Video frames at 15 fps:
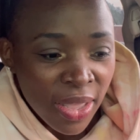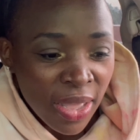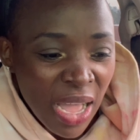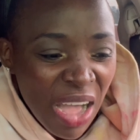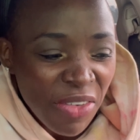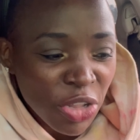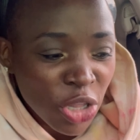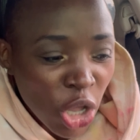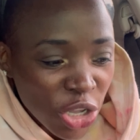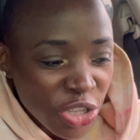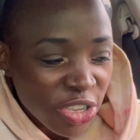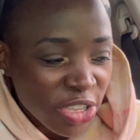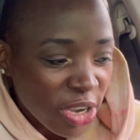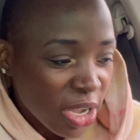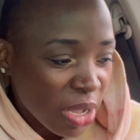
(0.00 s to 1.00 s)
I have a lot
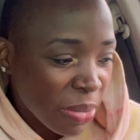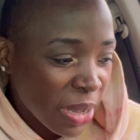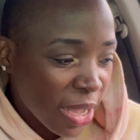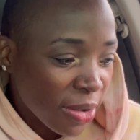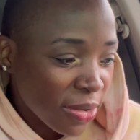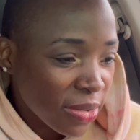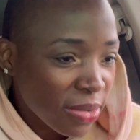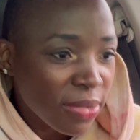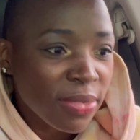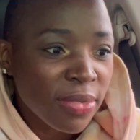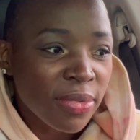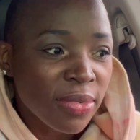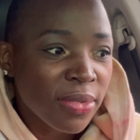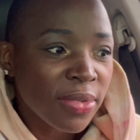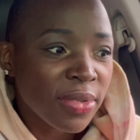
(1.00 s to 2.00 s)
to talk about
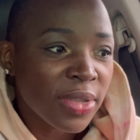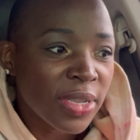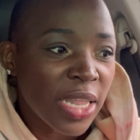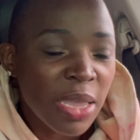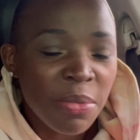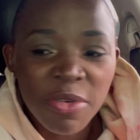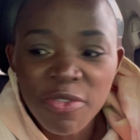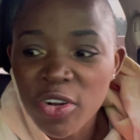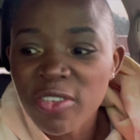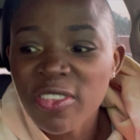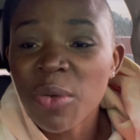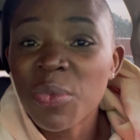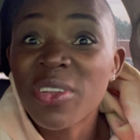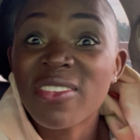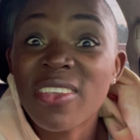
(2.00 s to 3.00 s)
today, but first I
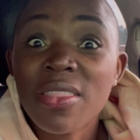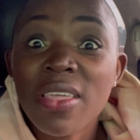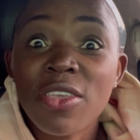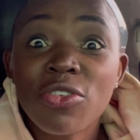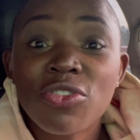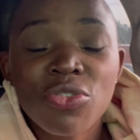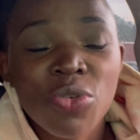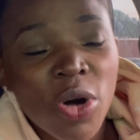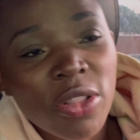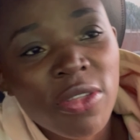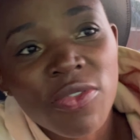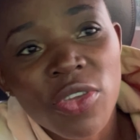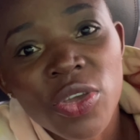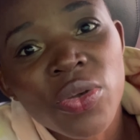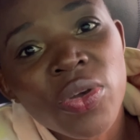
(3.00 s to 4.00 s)
want to say thank you to all
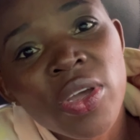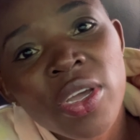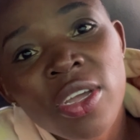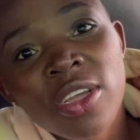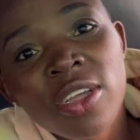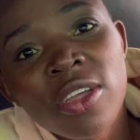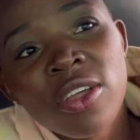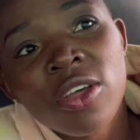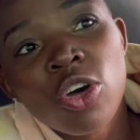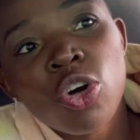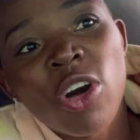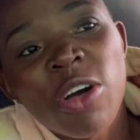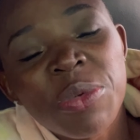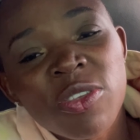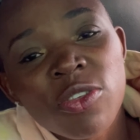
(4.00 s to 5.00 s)
of you who
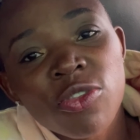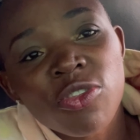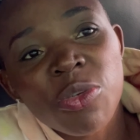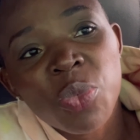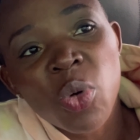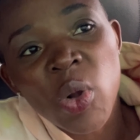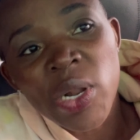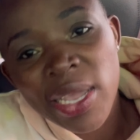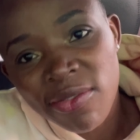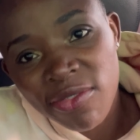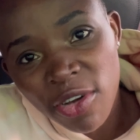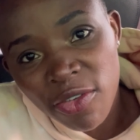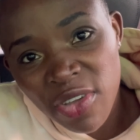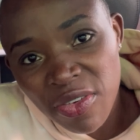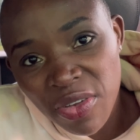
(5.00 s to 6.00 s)
have been so supportive
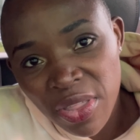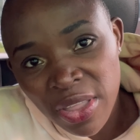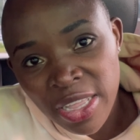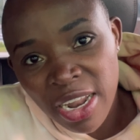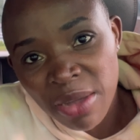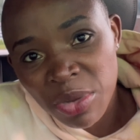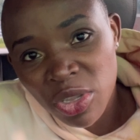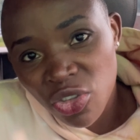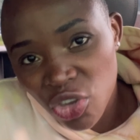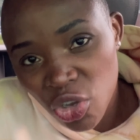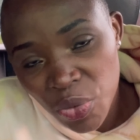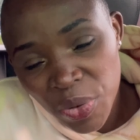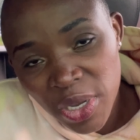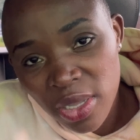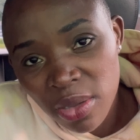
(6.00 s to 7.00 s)
of everything that I've been
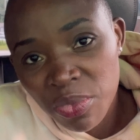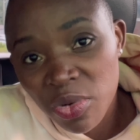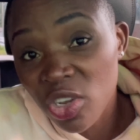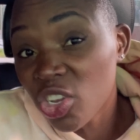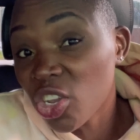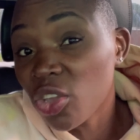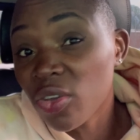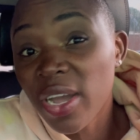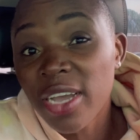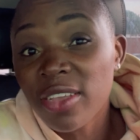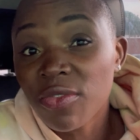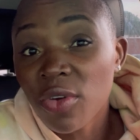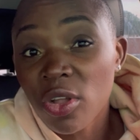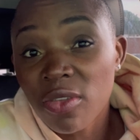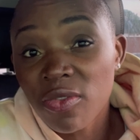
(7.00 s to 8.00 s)
doing. Appreciate you guys
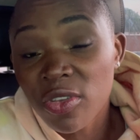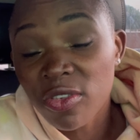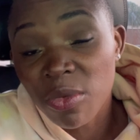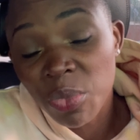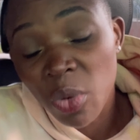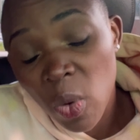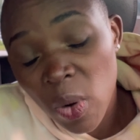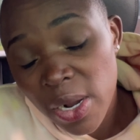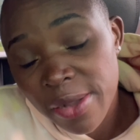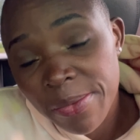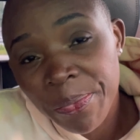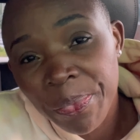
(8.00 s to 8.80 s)
for all of your support.